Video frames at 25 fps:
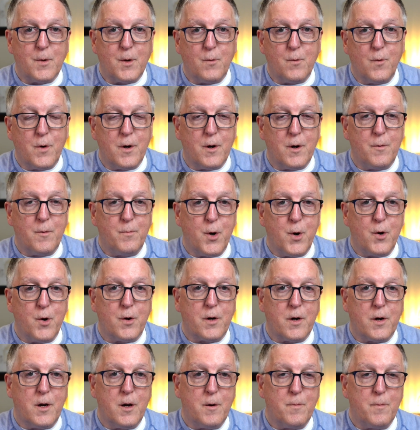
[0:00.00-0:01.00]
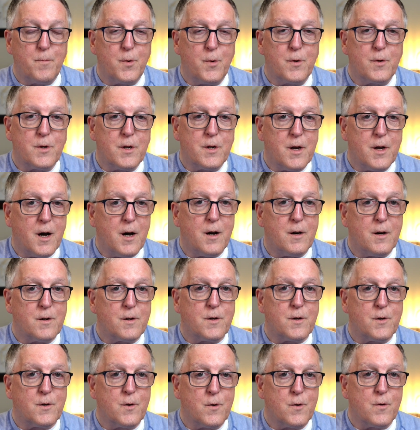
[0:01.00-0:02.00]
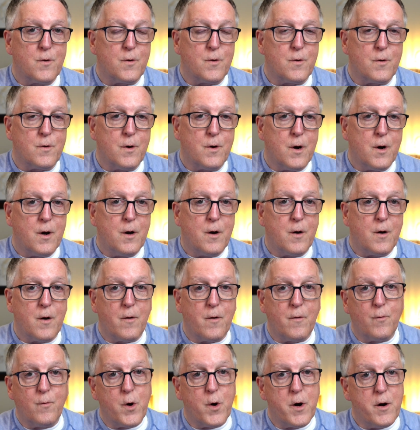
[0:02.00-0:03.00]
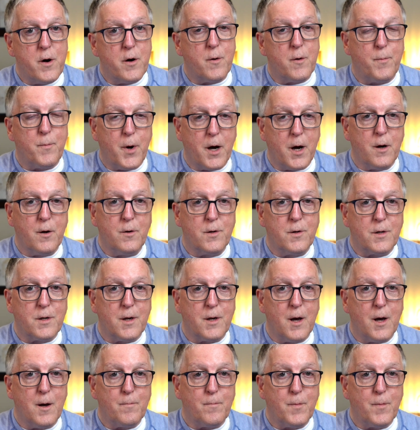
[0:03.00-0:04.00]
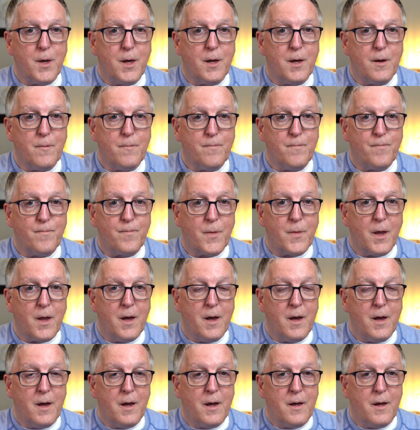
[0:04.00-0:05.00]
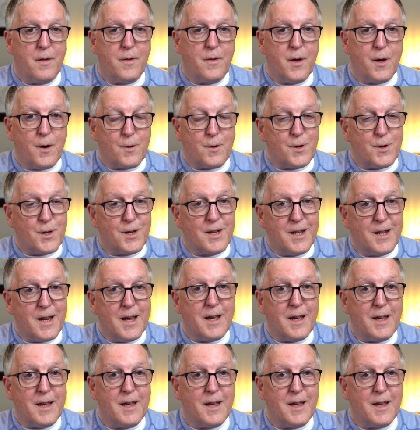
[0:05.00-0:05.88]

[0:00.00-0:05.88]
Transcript: when a bookkeeper's not sure of where to post something, they'll stick